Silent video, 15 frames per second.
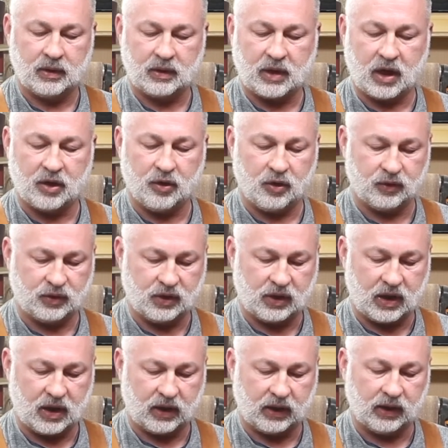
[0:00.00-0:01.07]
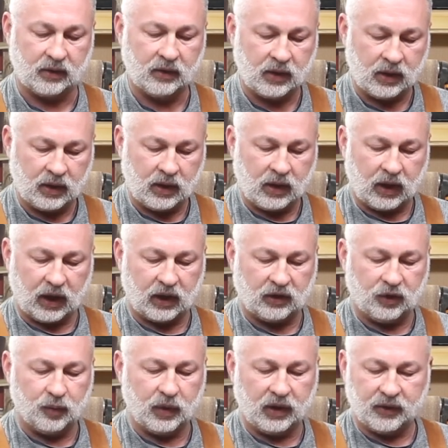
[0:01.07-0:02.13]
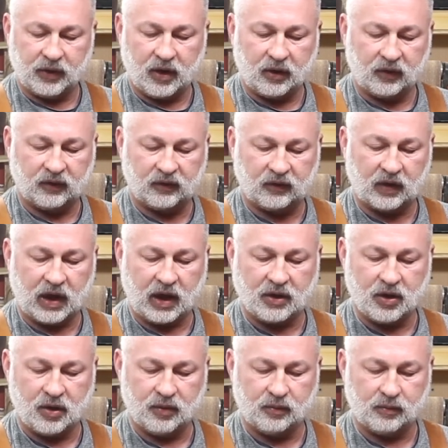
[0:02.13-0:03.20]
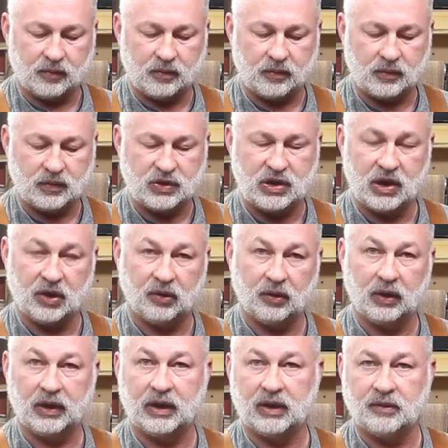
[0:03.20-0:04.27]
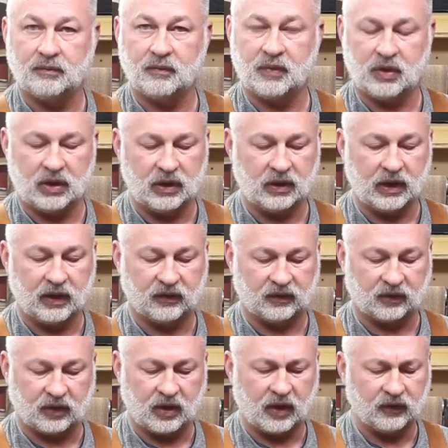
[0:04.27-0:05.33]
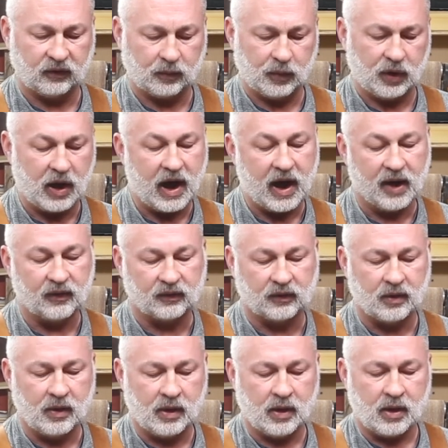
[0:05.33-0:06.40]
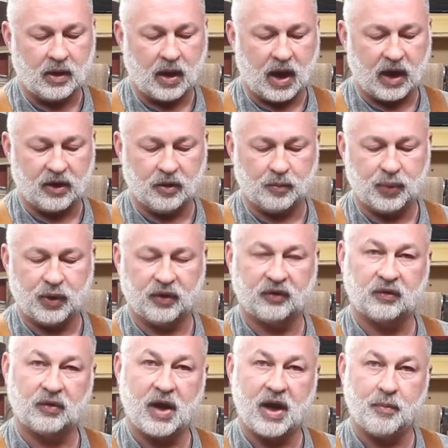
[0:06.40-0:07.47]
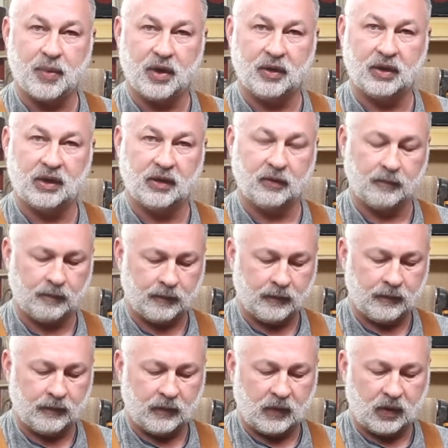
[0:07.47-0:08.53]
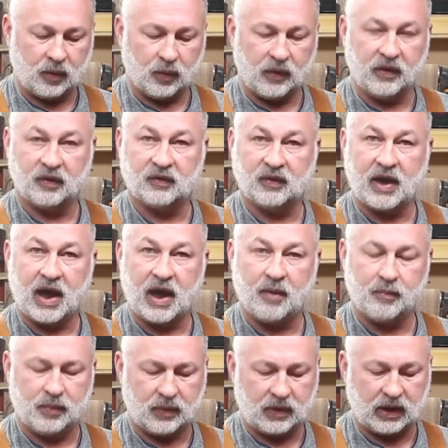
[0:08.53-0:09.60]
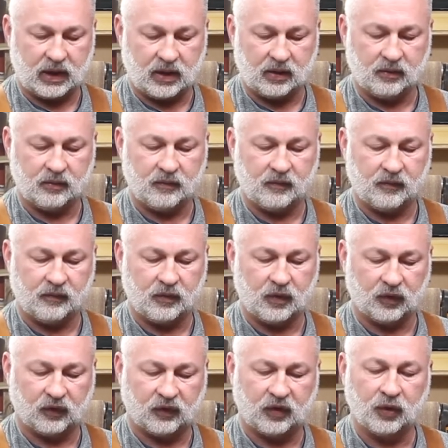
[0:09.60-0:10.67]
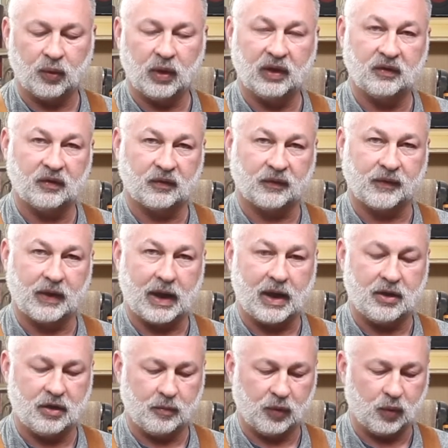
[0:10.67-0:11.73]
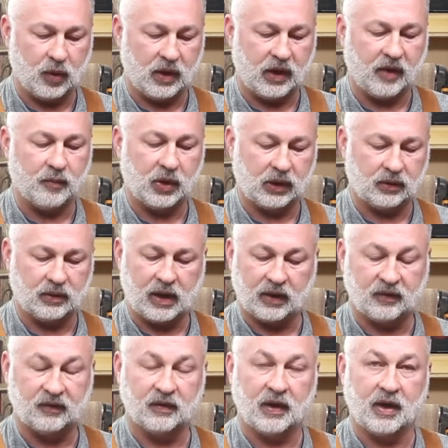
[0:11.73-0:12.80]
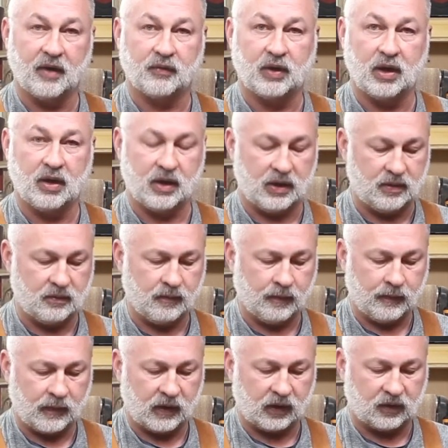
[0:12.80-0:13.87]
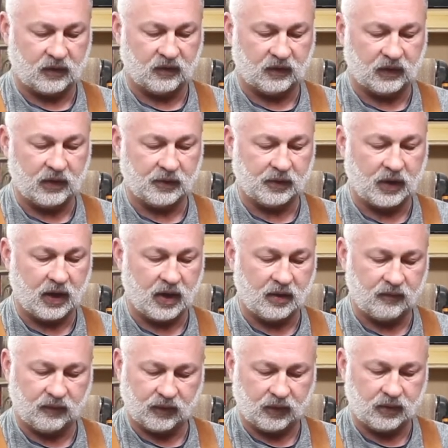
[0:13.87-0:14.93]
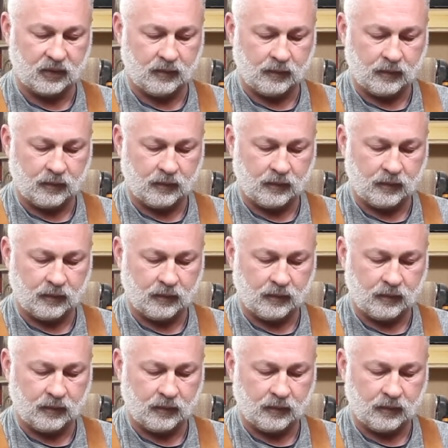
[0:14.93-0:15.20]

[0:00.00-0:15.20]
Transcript: kind of hold your gun in. And you will notice that I don't generally, unless the customer asks, I don't put a strap on here with a snap. And there's two reasons for that. Number one, like I said, I've carried a concealed gun for